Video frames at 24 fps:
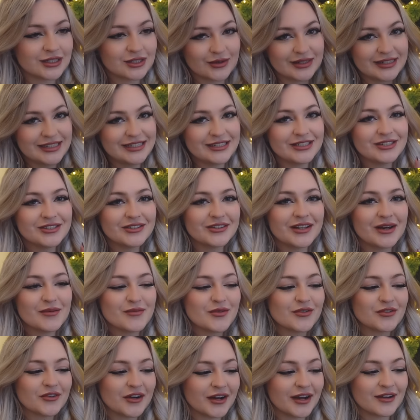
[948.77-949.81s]
So I need to do that
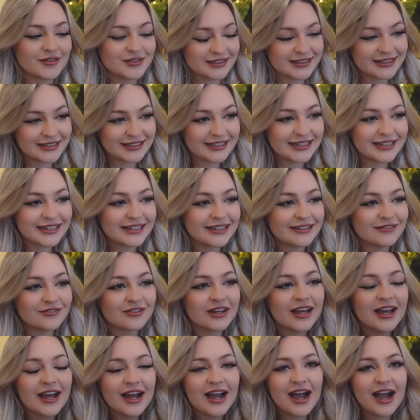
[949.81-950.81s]
before I have to leave.